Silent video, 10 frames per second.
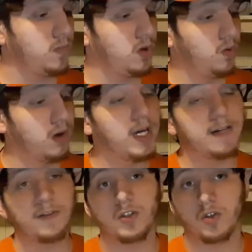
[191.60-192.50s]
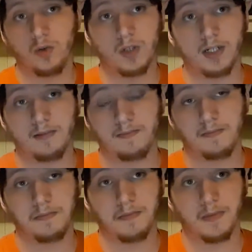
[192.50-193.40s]
We don't have Osuna.
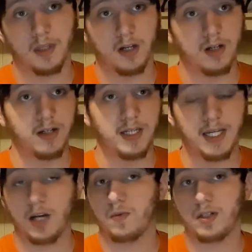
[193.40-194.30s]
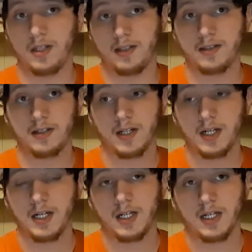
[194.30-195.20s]
He got released.
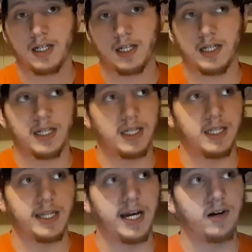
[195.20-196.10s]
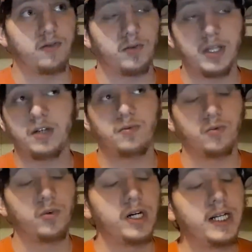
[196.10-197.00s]
Now, I really,
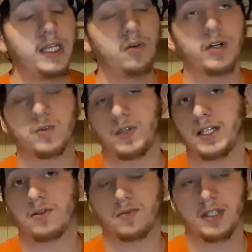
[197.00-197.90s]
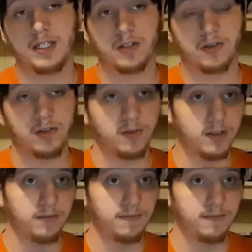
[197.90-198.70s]
really wish we didn't release Osuna.